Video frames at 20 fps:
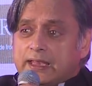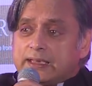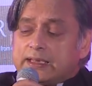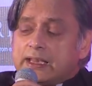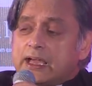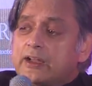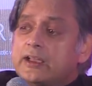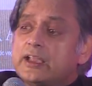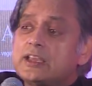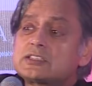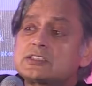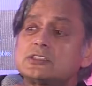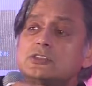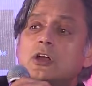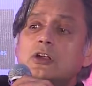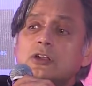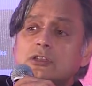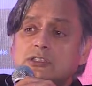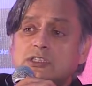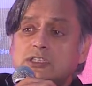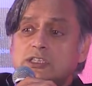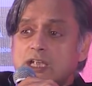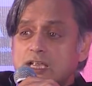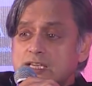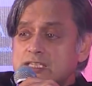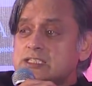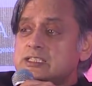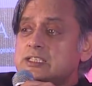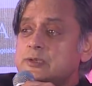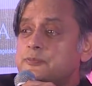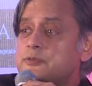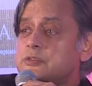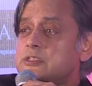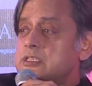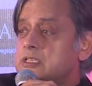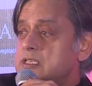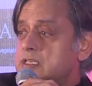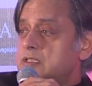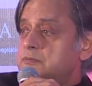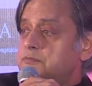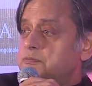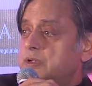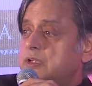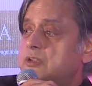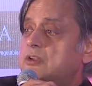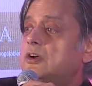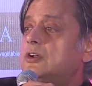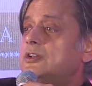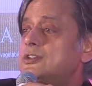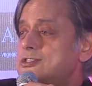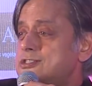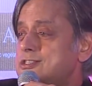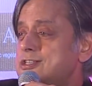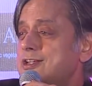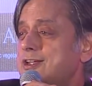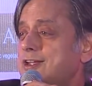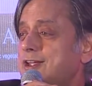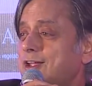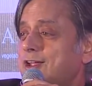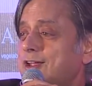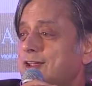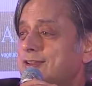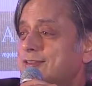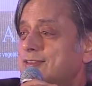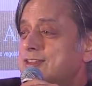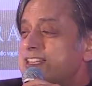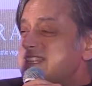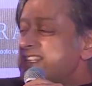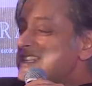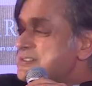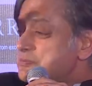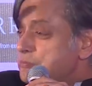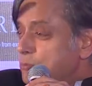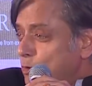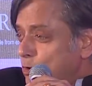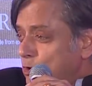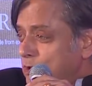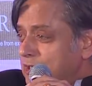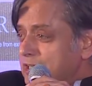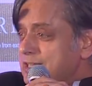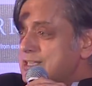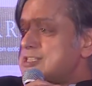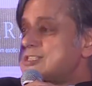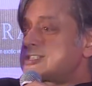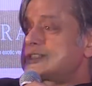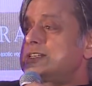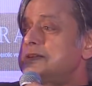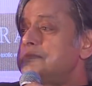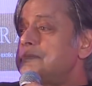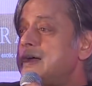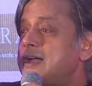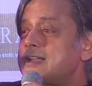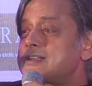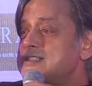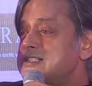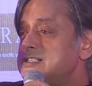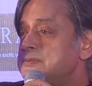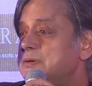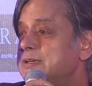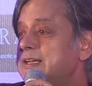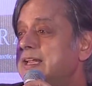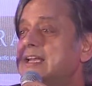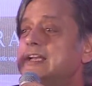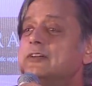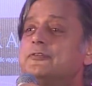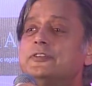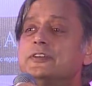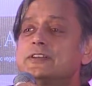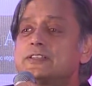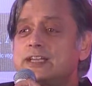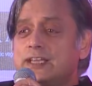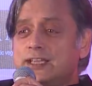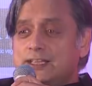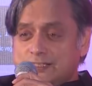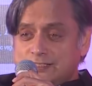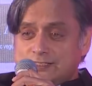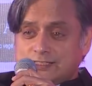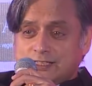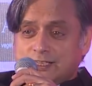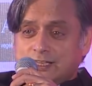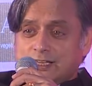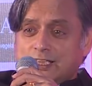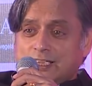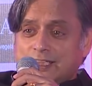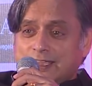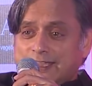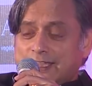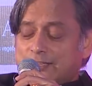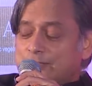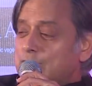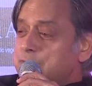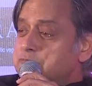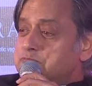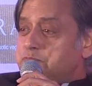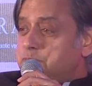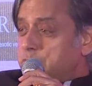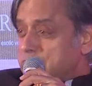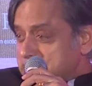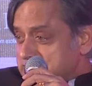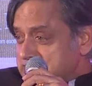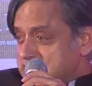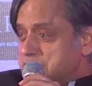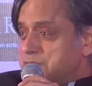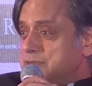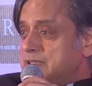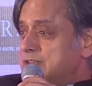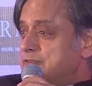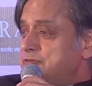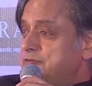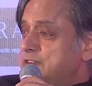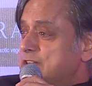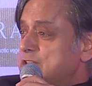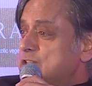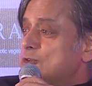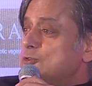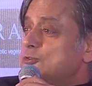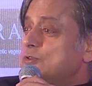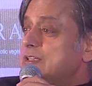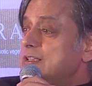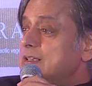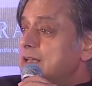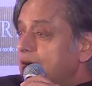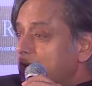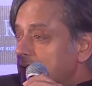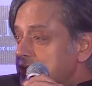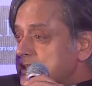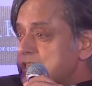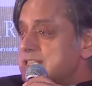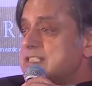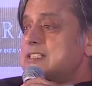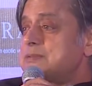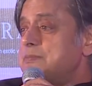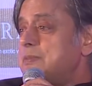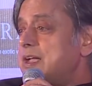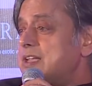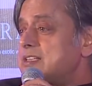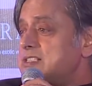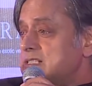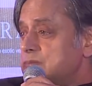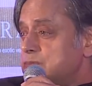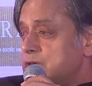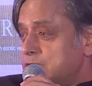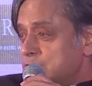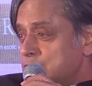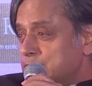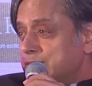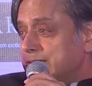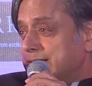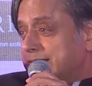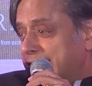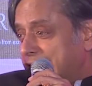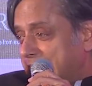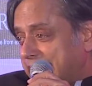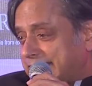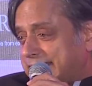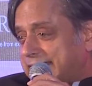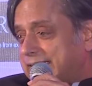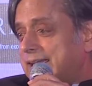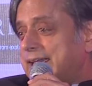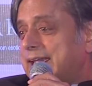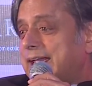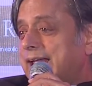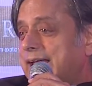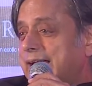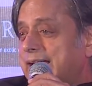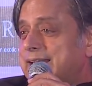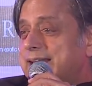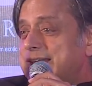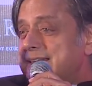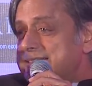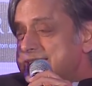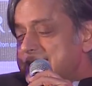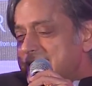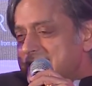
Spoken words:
now is not just absurd because the smallest imaginable elephant head cannot possibly fit on the largest imaginable human neck, and it